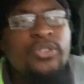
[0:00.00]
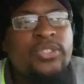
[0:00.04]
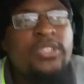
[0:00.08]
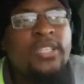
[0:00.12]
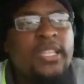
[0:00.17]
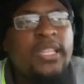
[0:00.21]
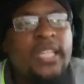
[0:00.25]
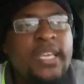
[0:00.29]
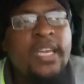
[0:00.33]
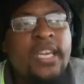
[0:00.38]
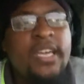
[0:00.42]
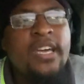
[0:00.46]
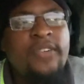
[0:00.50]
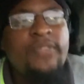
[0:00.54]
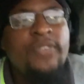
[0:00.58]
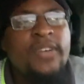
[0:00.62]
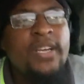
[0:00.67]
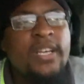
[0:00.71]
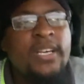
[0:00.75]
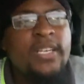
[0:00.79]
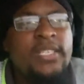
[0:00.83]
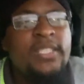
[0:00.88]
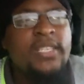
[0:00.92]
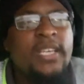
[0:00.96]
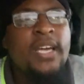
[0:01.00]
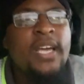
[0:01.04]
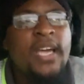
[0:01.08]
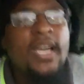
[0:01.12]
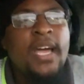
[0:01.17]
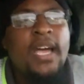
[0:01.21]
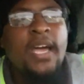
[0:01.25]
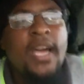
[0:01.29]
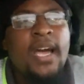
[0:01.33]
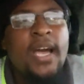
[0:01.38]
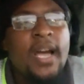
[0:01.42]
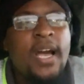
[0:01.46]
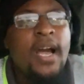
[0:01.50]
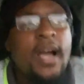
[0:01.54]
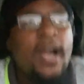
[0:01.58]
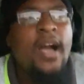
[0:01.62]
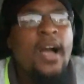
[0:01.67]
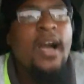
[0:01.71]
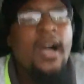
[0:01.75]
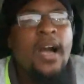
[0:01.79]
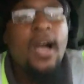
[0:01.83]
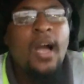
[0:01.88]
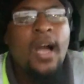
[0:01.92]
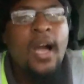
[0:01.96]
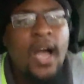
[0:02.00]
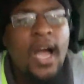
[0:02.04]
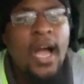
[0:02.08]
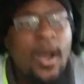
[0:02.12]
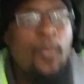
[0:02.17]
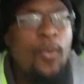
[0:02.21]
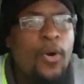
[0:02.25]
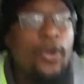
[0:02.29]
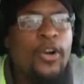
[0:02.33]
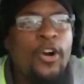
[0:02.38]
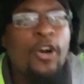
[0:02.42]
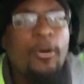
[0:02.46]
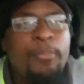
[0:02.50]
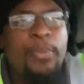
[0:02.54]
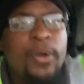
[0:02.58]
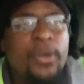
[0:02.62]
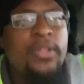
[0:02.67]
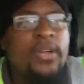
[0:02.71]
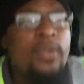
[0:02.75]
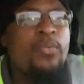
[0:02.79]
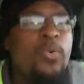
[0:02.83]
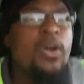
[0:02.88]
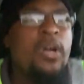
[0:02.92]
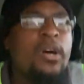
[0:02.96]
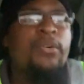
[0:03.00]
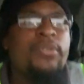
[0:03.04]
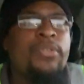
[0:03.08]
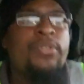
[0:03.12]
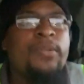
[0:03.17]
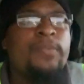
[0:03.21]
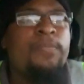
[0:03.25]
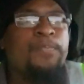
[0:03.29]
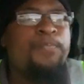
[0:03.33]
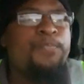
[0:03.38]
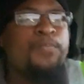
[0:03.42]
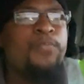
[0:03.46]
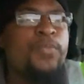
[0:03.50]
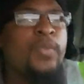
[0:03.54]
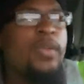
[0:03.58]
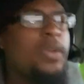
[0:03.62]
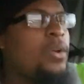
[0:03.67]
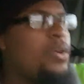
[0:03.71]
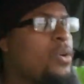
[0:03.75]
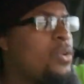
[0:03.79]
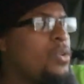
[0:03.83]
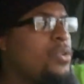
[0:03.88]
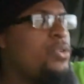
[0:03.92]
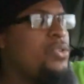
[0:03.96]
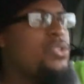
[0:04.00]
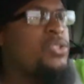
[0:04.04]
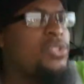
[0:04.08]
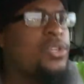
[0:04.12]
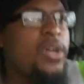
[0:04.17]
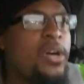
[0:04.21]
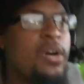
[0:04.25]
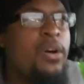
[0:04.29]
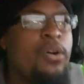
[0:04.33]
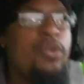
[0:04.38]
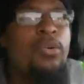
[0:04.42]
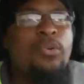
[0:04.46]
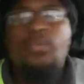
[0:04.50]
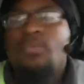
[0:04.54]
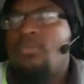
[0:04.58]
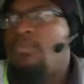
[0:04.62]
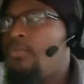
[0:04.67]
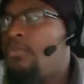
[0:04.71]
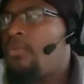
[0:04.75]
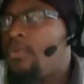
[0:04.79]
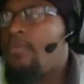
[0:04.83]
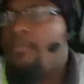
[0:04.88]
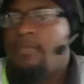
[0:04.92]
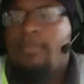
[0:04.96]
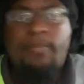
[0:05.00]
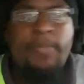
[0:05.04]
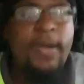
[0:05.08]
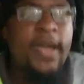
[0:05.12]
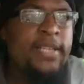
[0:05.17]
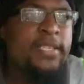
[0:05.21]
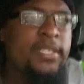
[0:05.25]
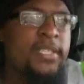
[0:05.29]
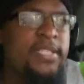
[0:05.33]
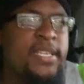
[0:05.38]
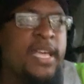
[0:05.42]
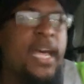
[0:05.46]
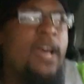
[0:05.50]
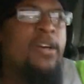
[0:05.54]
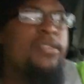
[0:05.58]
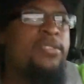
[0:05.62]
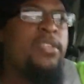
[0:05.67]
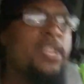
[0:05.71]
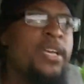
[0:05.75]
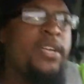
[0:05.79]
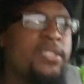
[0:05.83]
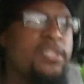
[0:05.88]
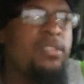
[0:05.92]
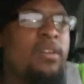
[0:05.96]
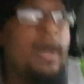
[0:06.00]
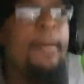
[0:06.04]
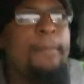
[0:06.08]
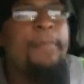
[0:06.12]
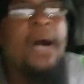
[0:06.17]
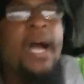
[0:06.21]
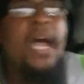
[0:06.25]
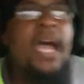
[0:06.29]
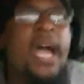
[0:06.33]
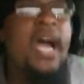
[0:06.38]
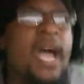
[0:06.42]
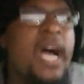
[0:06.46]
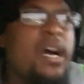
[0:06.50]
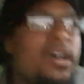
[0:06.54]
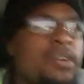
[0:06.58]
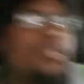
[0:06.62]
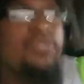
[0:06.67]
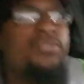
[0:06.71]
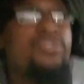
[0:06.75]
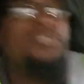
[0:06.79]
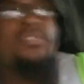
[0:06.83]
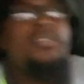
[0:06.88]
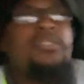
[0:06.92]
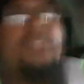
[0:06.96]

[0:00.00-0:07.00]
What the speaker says: to live is I work on building wealth. So back to this house thing. So I buy a house.